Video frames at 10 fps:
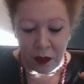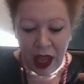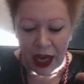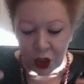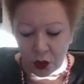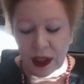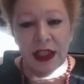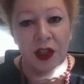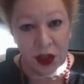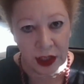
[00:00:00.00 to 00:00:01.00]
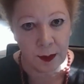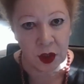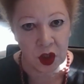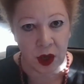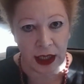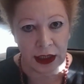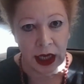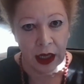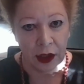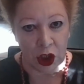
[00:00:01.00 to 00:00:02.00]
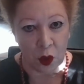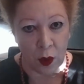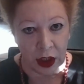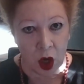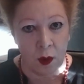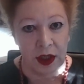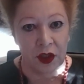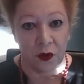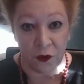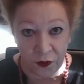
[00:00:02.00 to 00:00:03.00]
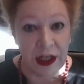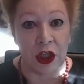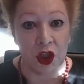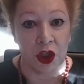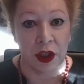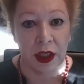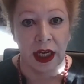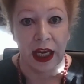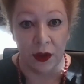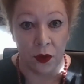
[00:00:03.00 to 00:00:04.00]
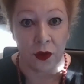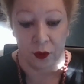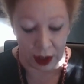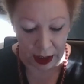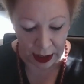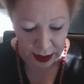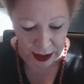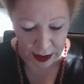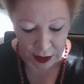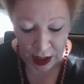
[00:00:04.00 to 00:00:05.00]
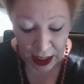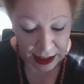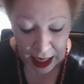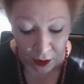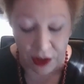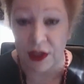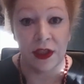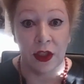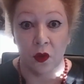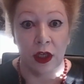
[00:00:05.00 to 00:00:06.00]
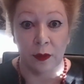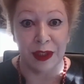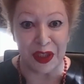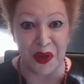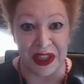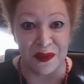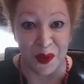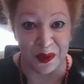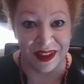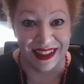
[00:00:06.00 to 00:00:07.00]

And you need to demonstrate that you are going to finish in 3 years. Now, this is incredibly stressful.